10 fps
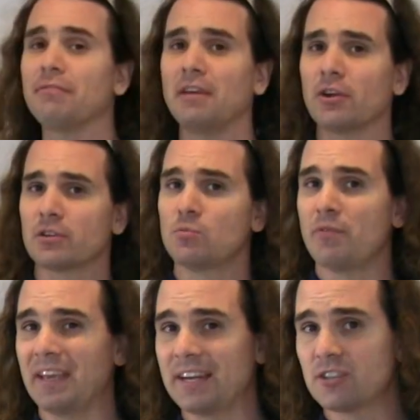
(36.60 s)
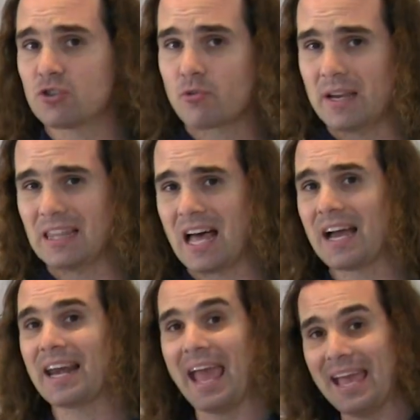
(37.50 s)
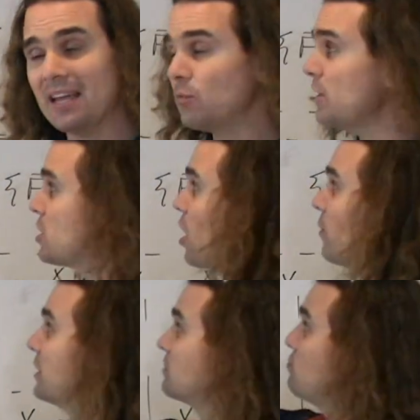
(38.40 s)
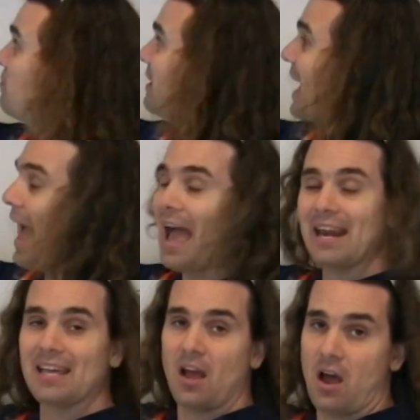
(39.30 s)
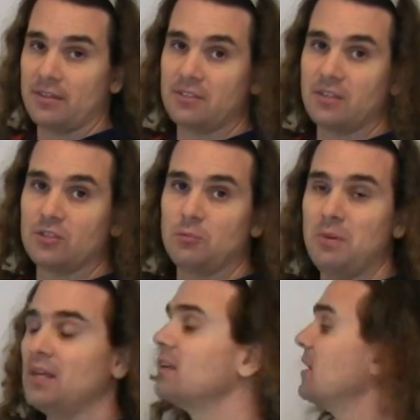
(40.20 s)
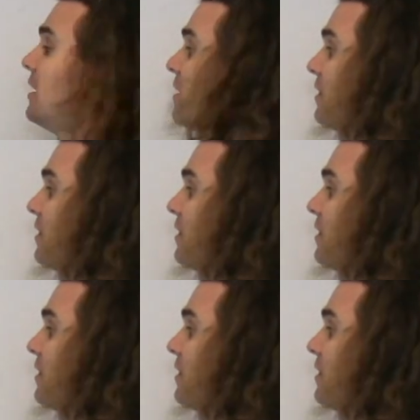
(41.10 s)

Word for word: the figure is moving in a straight line, and we know it's moving at a constant speed.